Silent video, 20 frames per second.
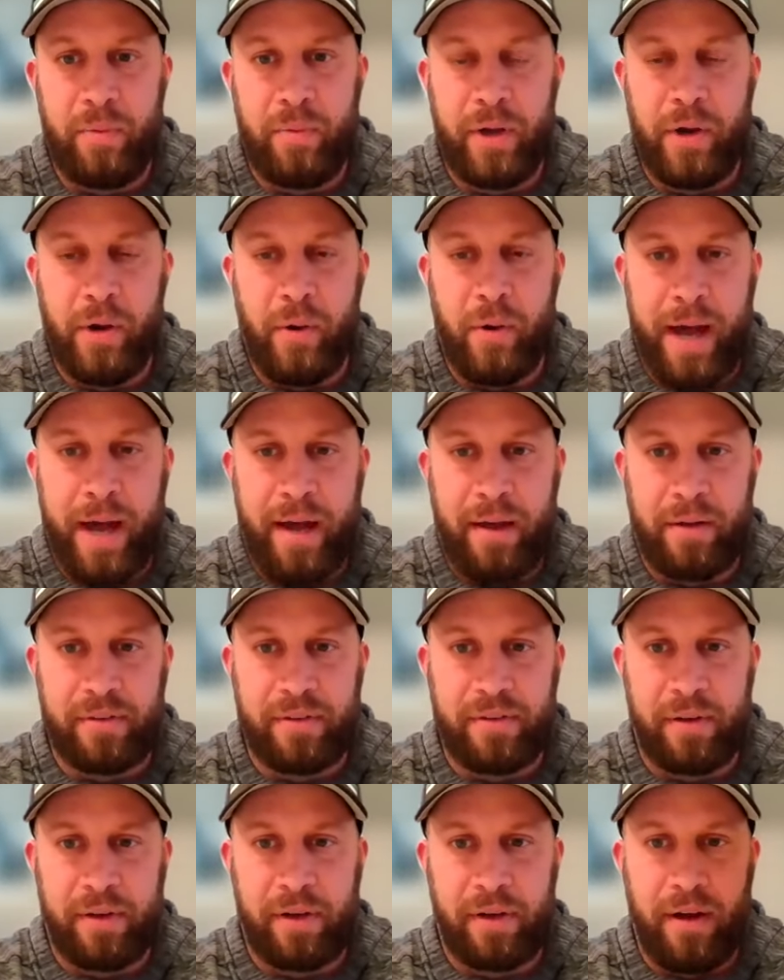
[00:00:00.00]
We go
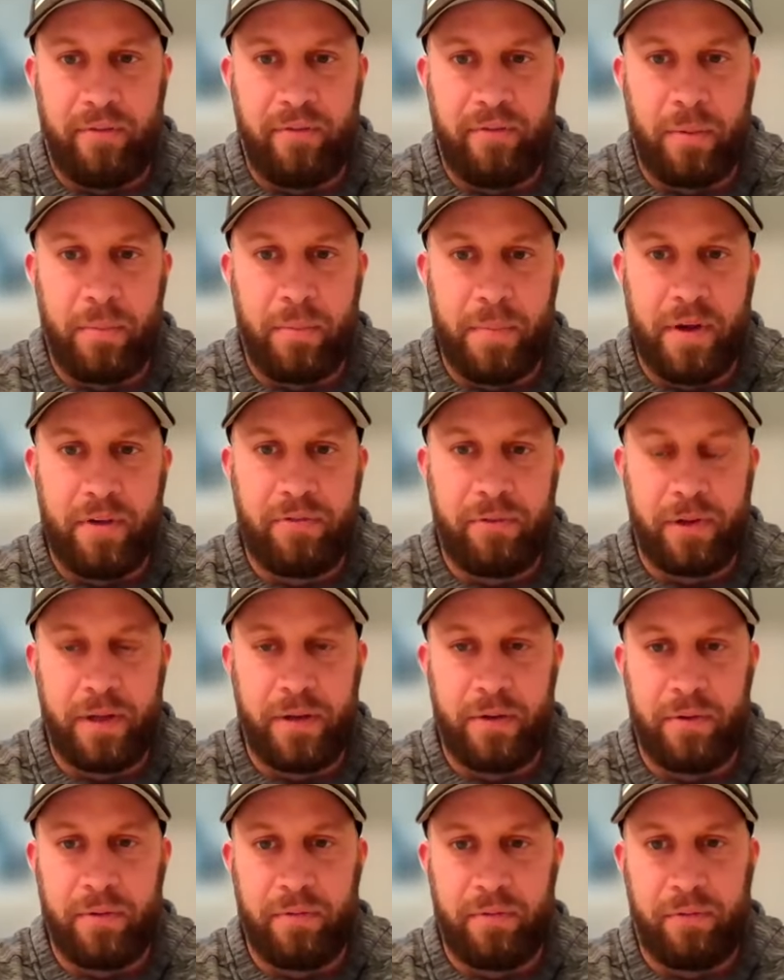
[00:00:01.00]
out to Governor
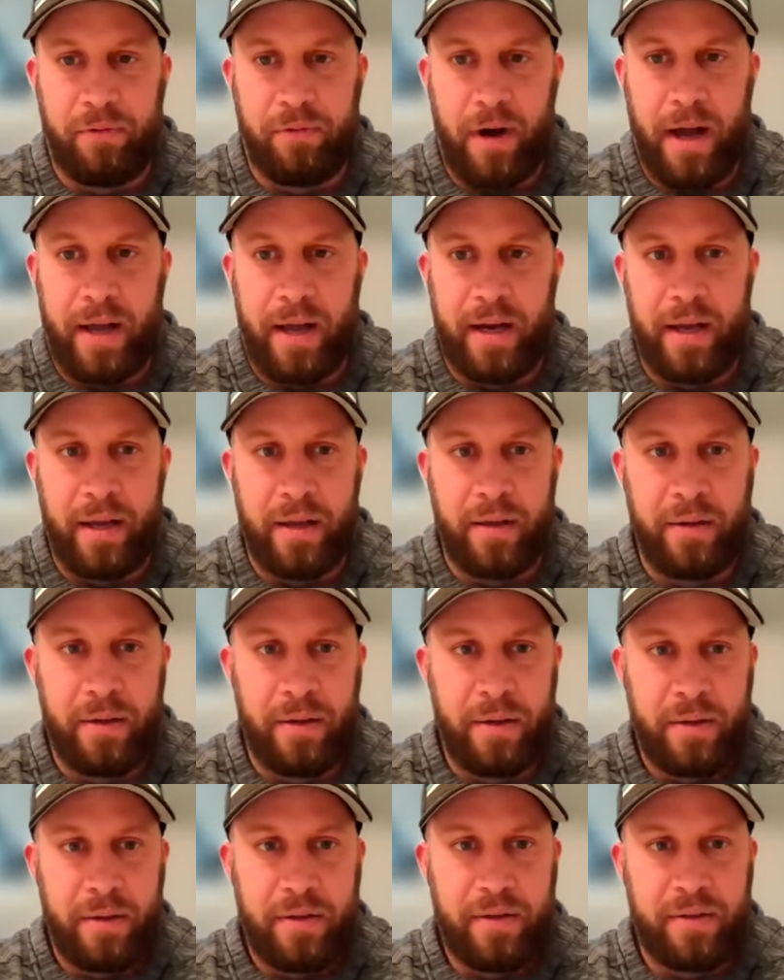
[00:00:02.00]
Mifflin on Friday,
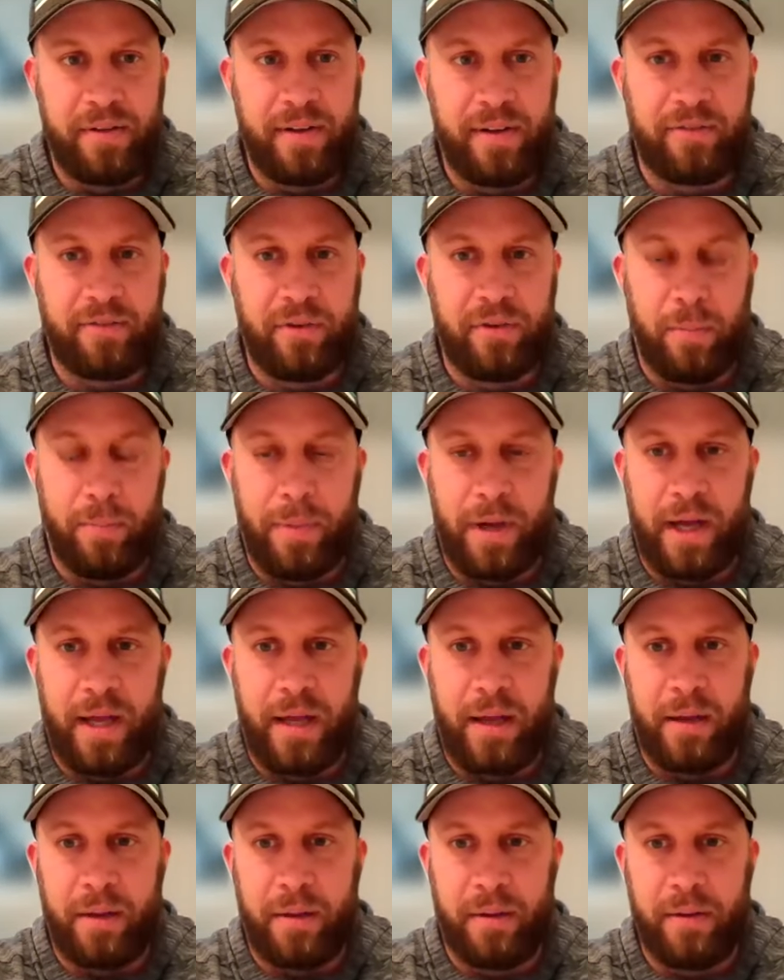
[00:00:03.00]
because that's our
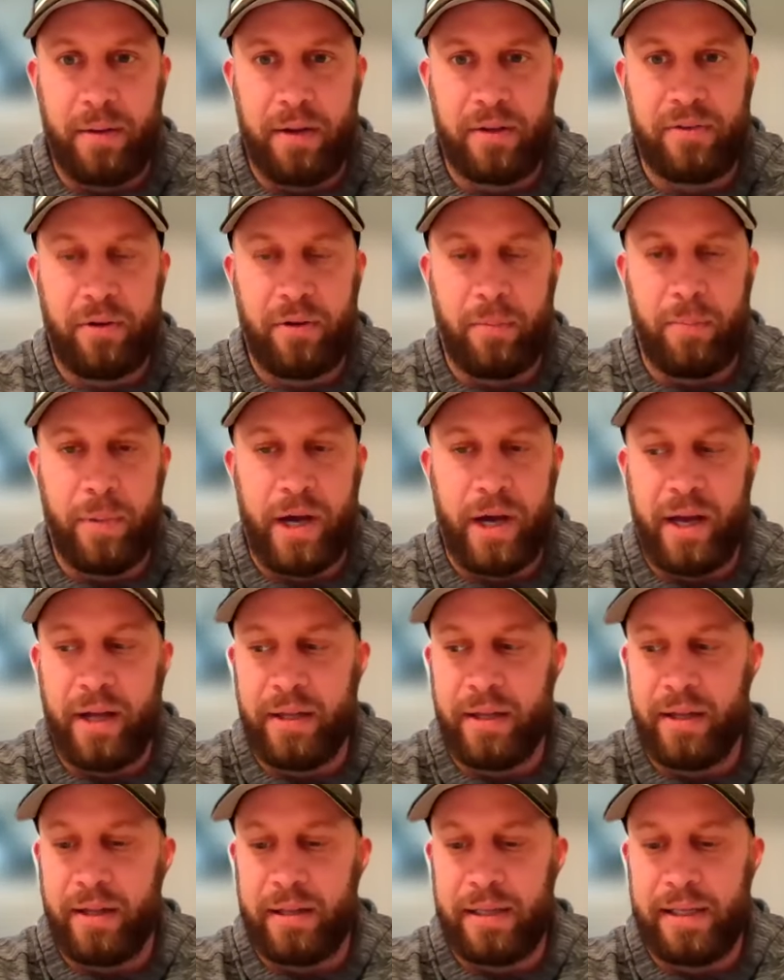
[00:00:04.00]
bye. That's our
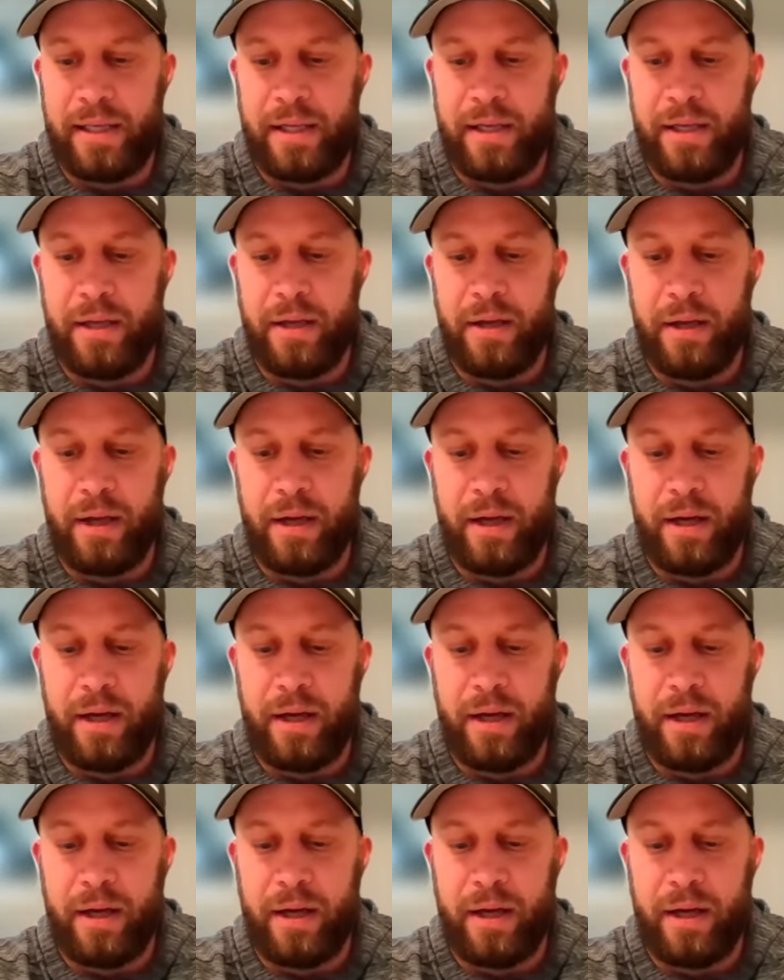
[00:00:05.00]
bye in the league.